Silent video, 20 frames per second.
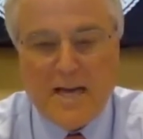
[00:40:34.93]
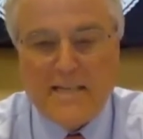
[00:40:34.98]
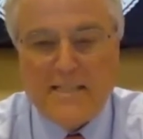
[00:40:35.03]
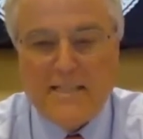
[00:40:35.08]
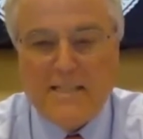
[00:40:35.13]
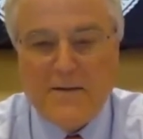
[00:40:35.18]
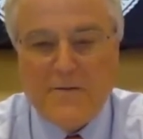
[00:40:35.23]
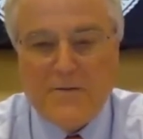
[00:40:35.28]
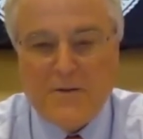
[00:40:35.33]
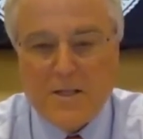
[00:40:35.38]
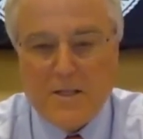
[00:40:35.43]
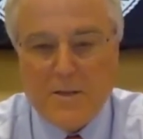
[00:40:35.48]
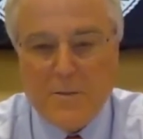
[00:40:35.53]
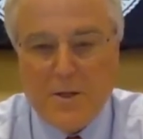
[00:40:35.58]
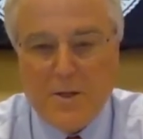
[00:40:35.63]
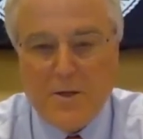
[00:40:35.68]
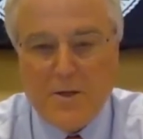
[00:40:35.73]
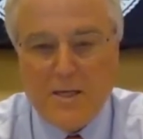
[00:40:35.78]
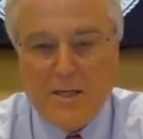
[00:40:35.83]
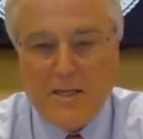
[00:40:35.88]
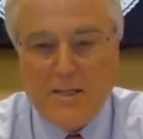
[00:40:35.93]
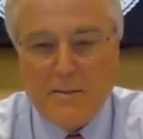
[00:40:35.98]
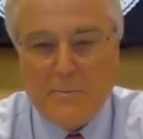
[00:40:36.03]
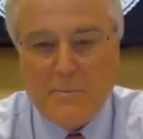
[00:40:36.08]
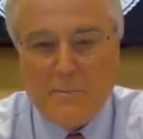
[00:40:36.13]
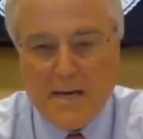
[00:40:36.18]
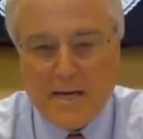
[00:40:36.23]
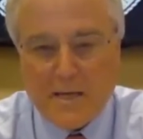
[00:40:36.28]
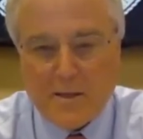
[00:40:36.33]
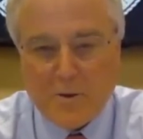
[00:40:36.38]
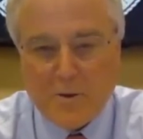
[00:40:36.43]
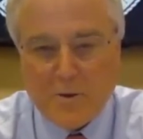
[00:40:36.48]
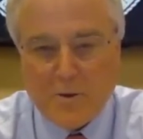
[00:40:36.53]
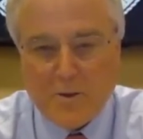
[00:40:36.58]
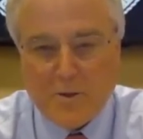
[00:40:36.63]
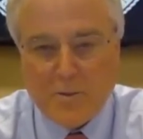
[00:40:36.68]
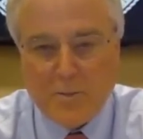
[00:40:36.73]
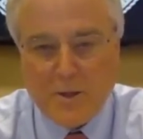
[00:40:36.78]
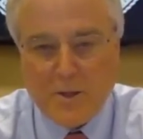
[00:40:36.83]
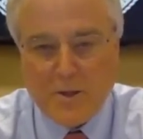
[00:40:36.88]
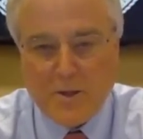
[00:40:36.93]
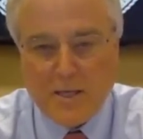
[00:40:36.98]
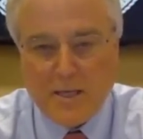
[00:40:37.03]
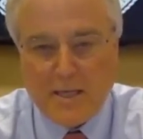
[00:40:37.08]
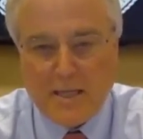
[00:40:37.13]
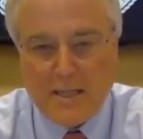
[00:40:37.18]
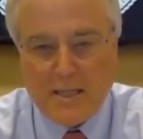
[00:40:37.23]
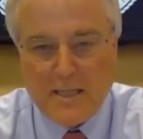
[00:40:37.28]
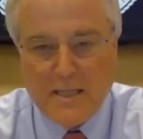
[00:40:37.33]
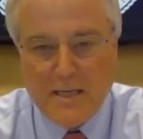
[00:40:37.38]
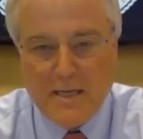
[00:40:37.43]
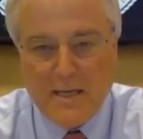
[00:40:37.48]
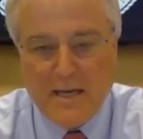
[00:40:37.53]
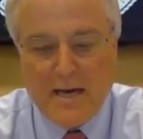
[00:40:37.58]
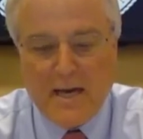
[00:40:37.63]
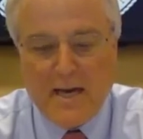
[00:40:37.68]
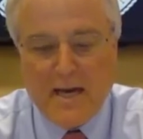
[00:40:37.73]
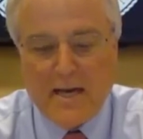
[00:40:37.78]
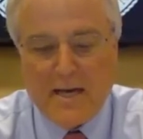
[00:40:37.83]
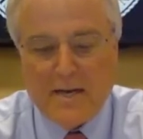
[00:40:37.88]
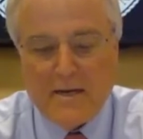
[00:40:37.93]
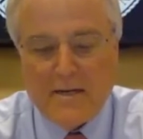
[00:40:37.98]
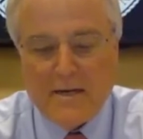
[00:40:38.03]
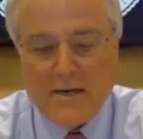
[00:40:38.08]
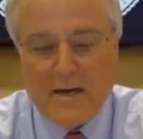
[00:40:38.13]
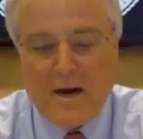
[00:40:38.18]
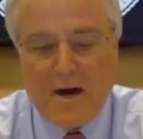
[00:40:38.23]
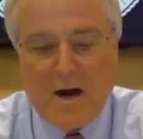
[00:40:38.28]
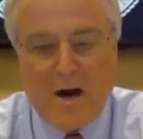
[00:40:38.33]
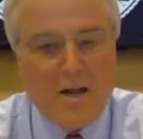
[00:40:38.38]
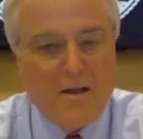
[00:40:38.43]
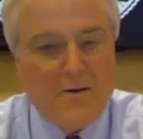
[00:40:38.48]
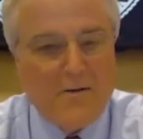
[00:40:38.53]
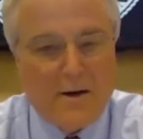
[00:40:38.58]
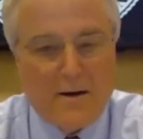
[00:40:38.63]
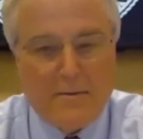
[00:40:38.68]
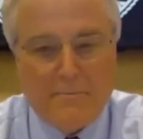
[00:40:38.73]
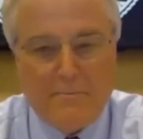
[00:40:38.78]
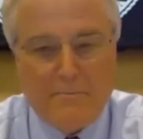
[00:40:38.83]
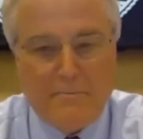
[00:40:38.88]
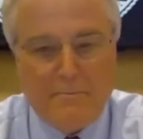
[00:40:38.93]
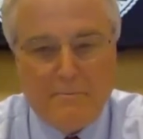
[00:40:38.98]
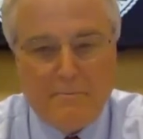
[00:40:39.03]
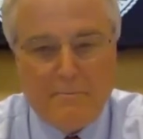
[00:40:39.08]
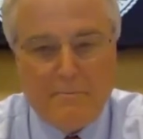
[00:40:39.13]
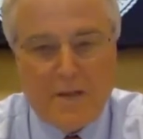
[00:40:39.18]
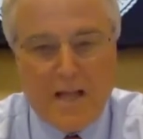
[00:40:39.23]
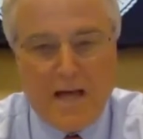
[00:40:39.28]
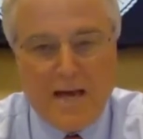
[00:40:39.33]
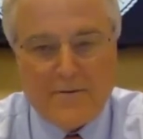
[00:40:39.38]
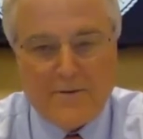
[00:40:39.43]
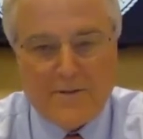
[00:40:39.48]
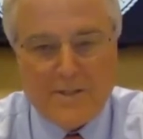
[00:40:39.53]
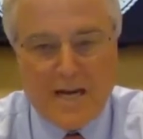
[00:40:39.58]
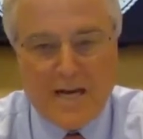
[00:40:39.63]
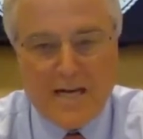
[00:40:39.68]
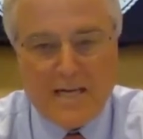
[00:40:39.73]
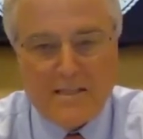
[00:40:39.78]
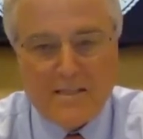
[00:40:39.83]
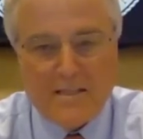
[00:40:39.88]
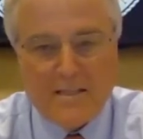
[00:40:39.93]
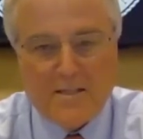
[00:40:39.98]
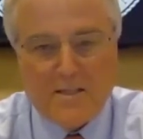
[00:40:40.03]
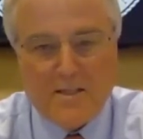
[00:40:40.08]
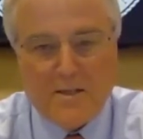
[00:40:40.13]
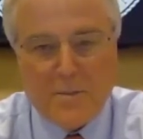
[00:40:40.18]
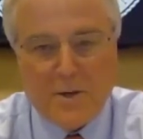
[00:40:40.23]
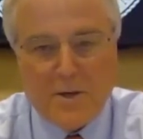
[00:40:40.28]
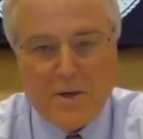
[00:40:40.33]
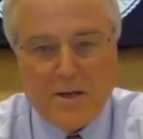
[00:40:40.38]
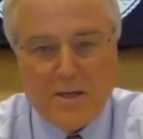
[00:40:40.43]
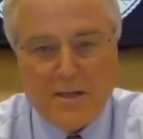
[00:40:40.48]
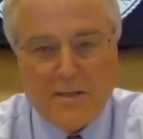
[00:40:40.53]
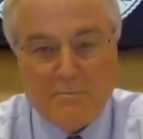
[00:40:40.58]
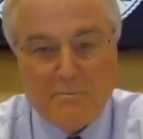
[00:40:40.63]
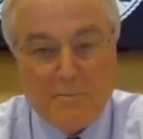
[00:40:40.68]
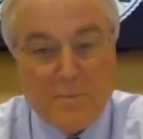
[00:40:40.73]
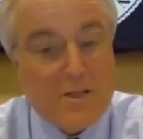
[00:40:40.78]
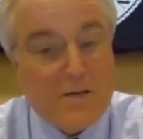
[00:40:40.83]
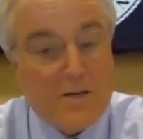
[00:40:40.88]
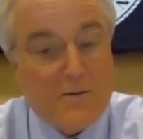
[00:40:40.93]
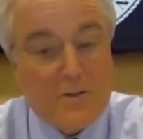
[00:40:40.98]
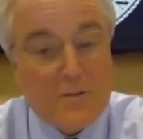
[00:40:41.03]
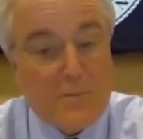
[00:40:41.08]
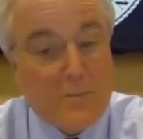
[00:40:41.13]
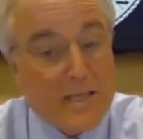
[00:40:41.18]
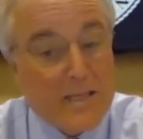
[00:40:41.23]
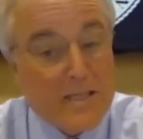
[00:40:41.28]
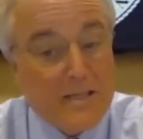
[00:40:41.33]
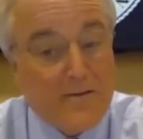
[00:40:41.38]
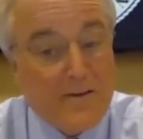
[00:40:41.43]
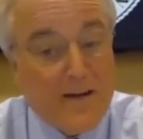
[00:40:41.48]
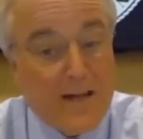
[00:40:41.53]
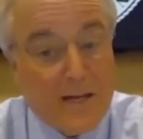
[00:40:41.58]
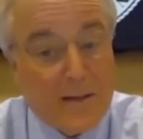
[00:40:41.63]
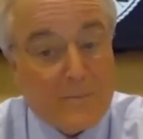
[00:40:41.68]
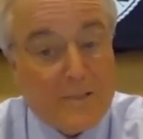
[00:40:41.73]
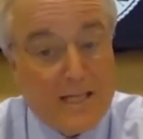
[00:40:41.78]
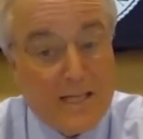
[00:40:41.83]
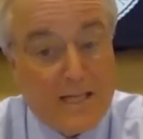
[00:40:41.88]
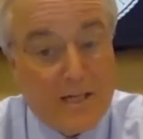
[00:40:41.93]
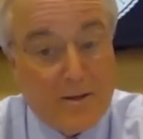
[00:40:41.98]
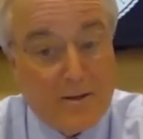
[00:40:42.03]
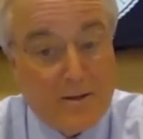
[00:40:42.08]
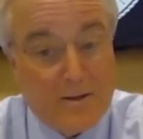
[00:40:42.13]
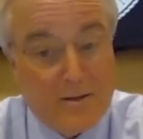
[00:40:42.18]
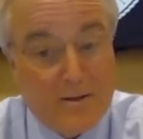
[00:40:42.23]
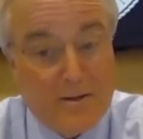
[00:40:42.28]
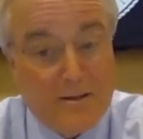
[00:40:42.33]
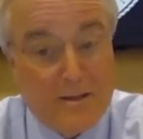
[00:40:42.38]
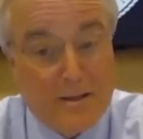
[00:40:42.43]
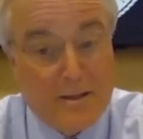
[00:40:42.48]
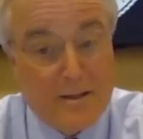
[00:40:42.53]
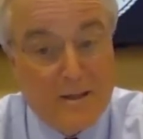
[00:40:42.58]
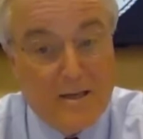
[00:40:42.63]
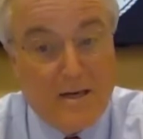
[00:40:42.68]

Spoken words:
scientific community, the medical community, and all of our life sciences communities. Much of it's being developed here,